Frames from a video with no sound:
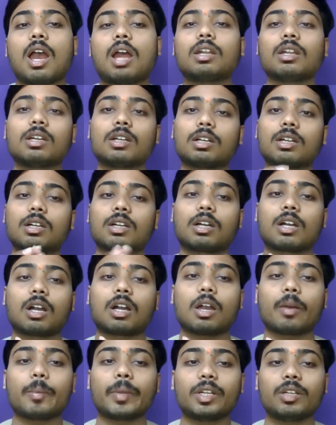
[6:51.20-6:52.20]
And
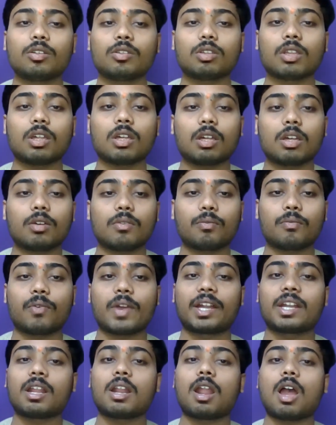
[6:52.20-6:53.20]
coming to the
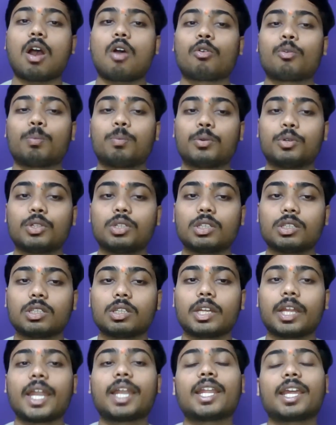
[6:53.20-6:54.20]
final output,
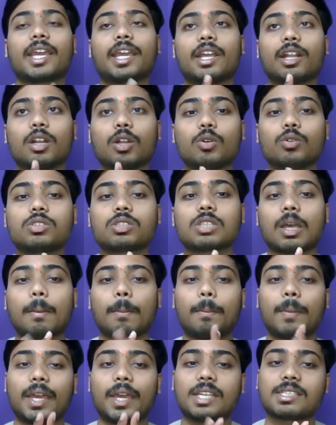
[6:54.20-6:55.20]
it includes
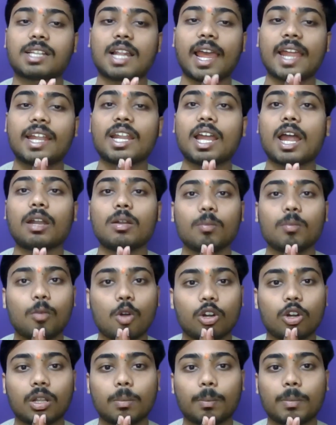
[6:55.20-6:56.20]
baseline and
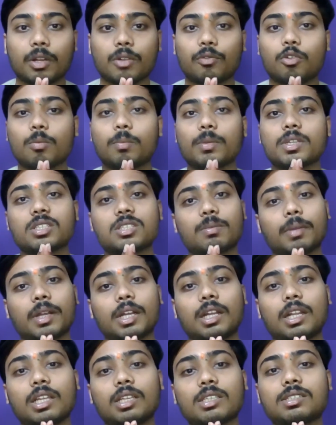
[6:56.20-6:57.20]
model performance
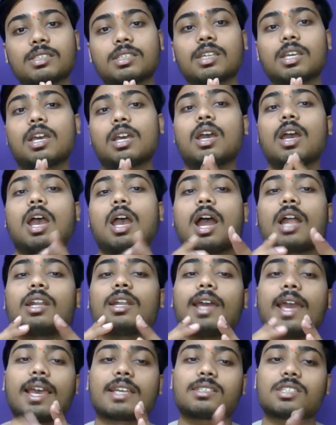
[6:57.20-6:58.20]
metrics
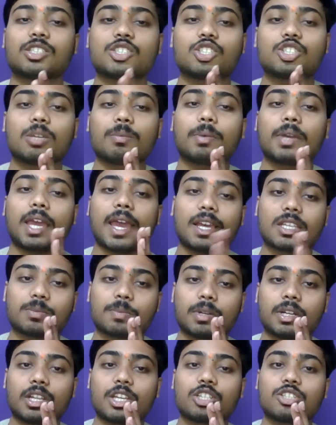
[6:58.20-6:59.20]
and SHAP
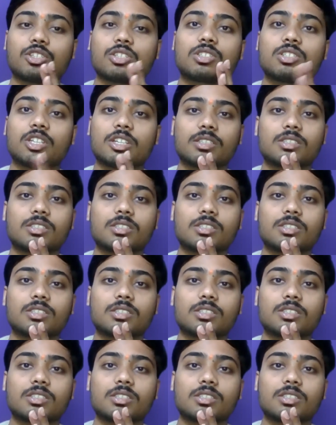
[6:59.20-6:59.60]
explanation